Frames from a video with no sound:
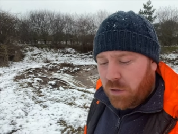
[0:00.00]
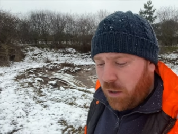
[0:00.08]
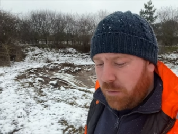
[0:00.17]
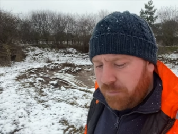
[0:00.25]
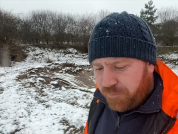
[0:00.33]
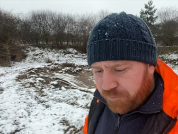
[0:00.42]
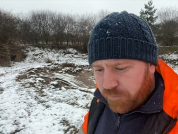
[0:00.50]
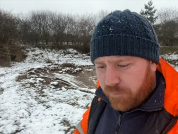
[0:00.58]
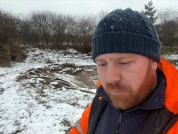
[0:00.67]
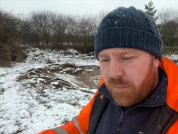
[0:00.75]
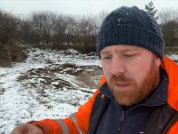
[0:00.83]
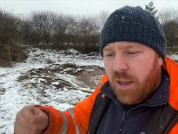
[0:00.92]
So
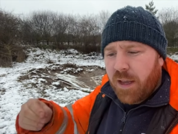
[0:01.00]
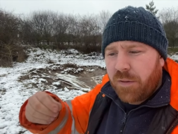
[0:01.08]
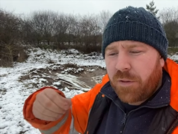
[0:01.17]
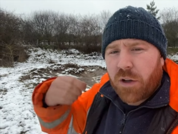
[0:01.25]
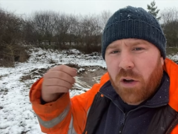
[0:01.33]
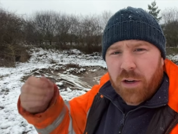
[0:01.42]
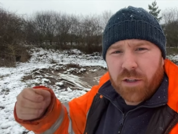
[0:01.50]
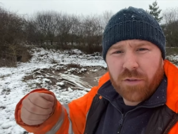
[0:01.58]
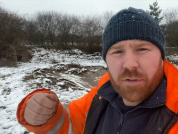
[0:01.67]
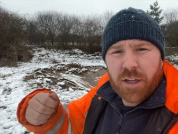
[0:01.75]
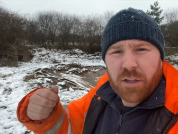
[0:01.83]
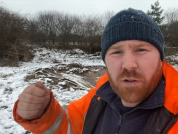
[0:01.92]
if you're going to
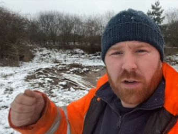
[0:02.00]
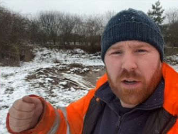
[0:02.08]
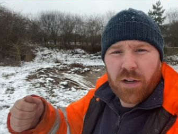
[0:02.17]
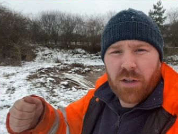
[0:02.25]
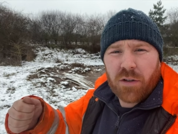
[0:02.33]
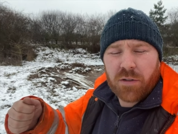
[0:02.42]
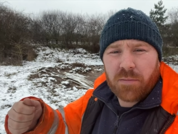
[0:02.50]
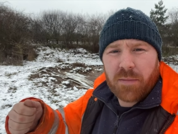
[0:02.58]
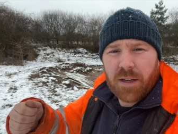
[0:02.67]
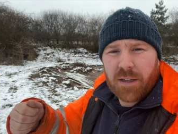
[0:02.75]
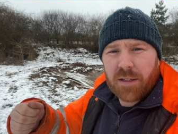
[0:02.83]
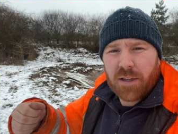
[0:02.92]
feed, try and use a
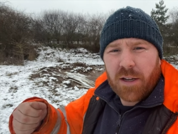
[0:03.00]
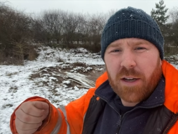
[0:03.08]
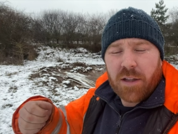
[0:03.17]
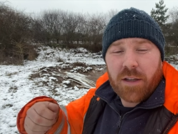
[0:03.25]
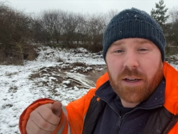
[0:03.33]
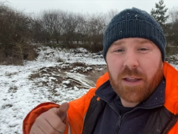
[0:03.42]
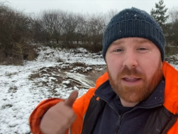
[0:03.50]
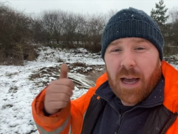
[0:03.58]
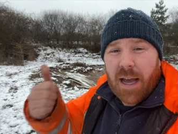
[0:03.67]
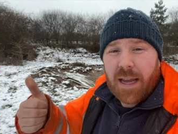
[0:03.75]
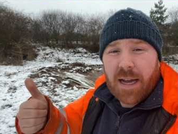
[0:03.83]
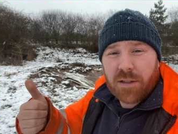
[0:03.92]
mix that either
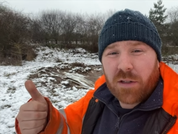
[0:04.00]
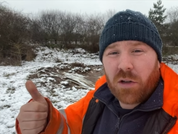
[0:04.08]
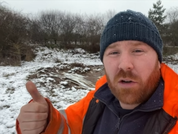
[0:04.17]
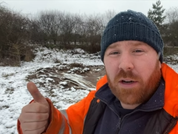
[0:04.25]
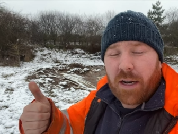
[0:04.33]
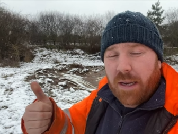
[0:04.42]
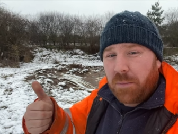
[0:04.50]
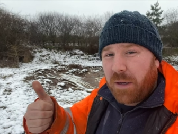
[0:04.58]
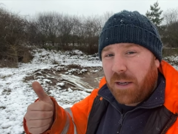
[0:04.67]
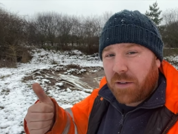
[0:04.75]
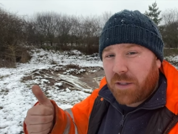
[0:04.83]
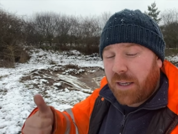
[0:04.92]
A, hasn't got any
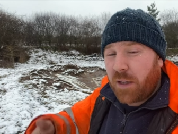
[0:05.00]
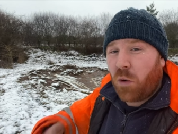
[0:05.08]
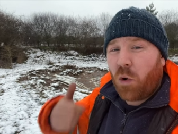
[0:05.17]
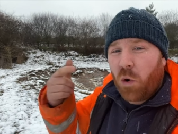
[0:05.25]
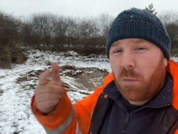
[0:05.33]
peanuts in it, or